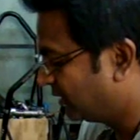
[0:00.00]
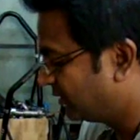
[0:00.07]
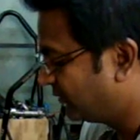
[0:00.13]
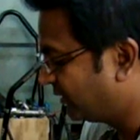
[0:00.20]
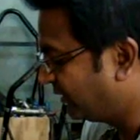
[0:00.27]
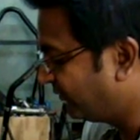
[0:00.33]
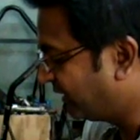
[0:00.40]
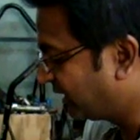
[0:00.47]

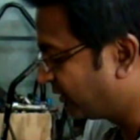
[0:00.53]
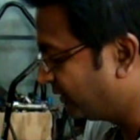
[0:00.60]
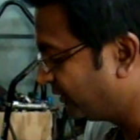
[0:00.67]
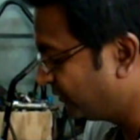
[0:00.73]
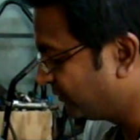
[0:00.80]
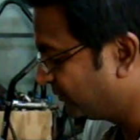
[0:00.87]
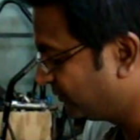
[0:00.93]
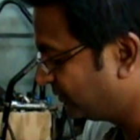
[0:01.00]
Today we are going
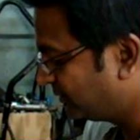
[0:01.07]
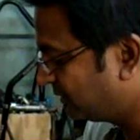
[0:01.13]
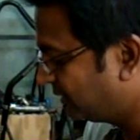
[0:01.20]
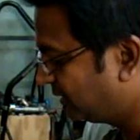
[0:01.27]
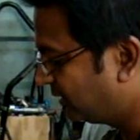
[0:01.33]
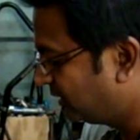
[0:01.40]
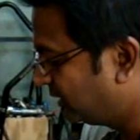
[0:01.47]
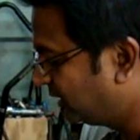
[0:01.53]
to
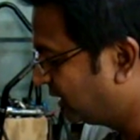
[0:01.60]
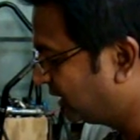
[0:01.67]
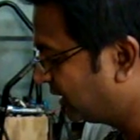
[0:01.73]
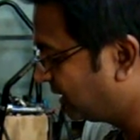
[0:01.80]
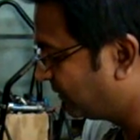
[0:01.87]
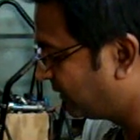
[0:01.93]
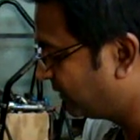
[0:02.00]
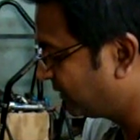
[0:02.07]
learn
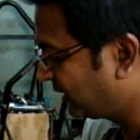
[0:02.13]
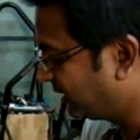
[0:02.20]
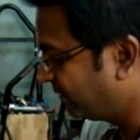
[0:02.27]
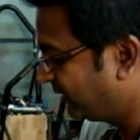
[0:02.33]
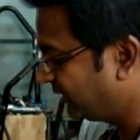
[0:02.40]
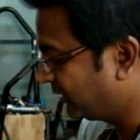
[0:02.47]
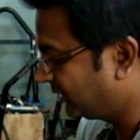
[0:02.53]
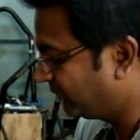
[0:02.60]
about,
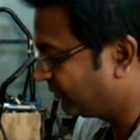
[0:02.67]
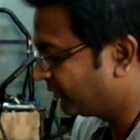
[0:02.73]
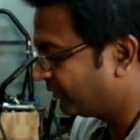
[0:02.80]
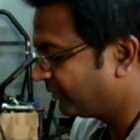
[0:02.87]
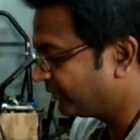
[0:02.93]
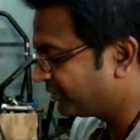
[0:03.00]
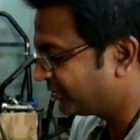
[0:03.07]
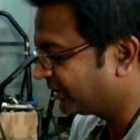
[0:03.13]
I'm
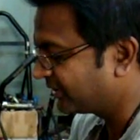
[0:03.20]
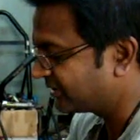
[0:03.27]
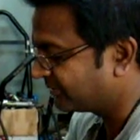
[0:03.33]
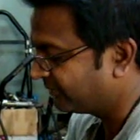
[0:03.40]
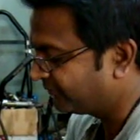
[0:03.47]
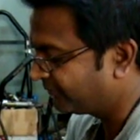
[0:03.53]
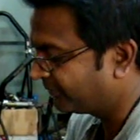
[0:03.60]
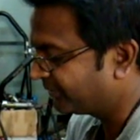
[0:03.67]
going to share some
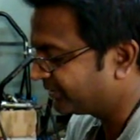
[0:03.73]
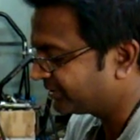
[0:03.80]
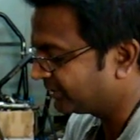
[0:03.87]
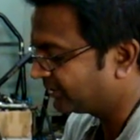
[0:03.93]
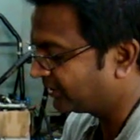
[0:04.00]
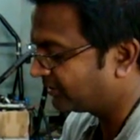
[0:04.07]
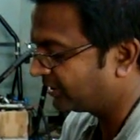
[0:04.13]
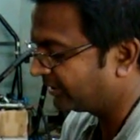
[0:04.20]

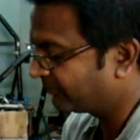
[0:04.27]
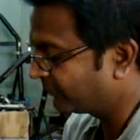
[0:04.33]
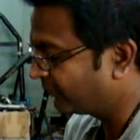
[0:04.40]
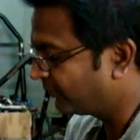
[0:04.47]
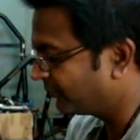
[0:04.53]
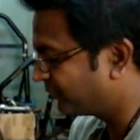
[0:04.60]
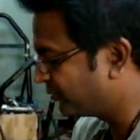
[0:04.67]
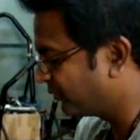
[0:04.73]
information, or I'm
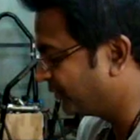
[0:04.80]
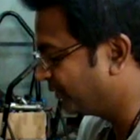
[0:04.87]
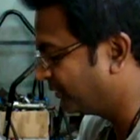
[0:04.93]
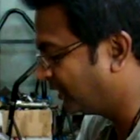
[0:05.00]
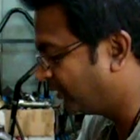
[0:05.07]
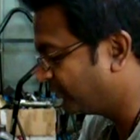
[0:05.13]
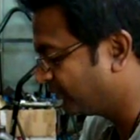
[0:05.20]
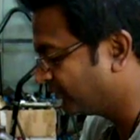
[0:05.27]
going to show you
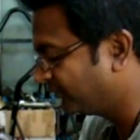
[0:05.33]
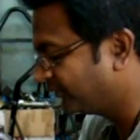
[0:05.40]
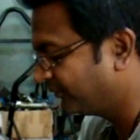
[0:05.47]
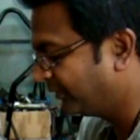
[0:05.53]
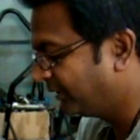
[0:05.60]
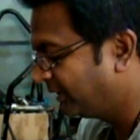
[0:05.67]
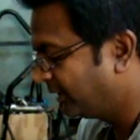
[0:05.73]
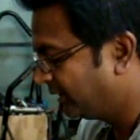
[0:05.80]
how to
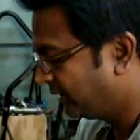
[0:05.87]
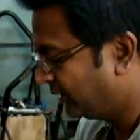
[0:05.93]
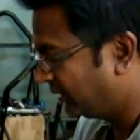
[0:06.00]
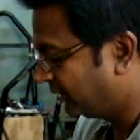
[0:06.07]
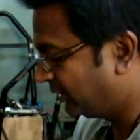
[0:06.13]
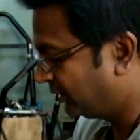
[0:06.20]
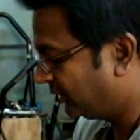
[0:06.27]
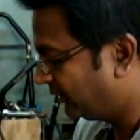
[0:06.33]

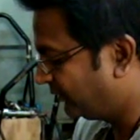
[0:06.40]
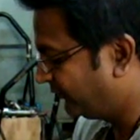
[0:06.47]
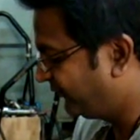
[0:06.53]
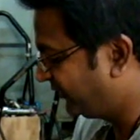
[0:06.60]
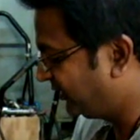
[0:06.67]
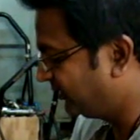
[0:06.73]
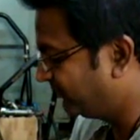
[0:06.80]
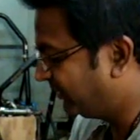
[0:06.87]

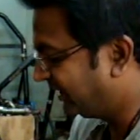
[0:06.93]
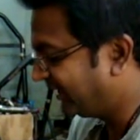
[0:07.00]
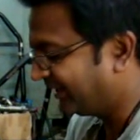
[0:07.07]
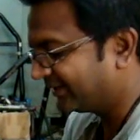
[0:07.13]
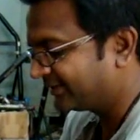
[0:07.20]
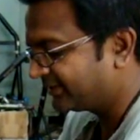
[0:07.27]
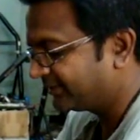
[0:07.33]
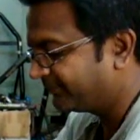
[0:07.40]
fit the
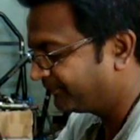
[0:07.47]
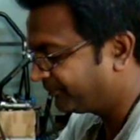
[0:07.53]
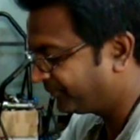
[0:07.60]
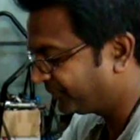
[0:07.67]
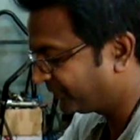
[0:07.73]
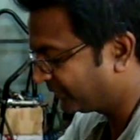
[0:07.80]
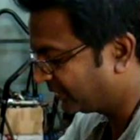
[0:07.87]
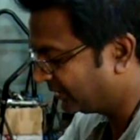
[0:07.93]
bearings,
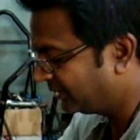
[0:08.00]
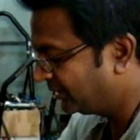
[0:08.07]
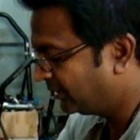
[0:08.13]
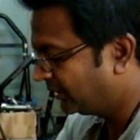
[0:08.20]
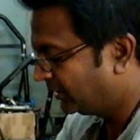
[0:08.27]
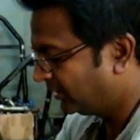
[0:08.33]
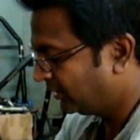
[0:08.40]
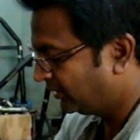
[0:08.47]

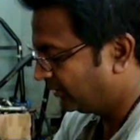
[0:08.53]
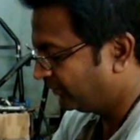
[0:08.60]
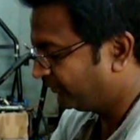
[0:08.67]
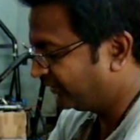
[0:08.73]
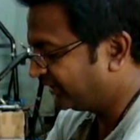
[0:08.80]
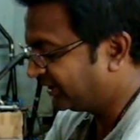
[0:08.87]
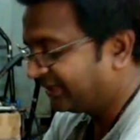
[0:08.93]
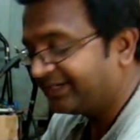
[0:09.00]

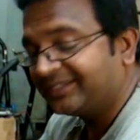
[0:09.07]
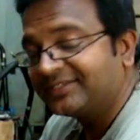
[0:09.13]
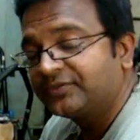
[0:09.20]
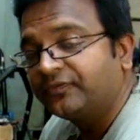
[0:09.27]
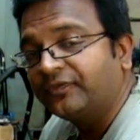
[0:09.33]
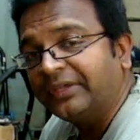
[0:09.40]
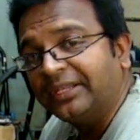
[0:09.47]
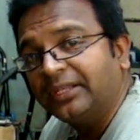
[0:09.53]
whether it is
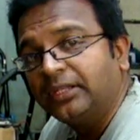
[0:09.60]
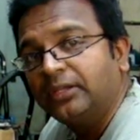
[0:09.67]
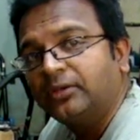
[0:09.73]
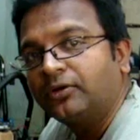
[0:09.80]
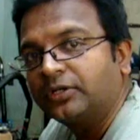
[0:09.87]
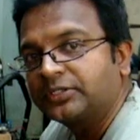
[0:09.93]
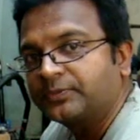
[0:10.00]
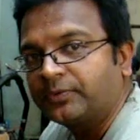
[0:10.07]
wheel
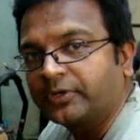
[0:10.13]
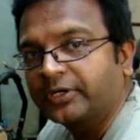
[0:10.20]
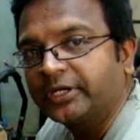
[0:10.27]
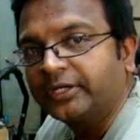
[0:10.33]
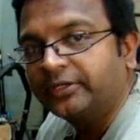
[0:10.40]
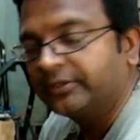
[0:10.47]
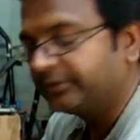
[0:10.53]
or sprocket.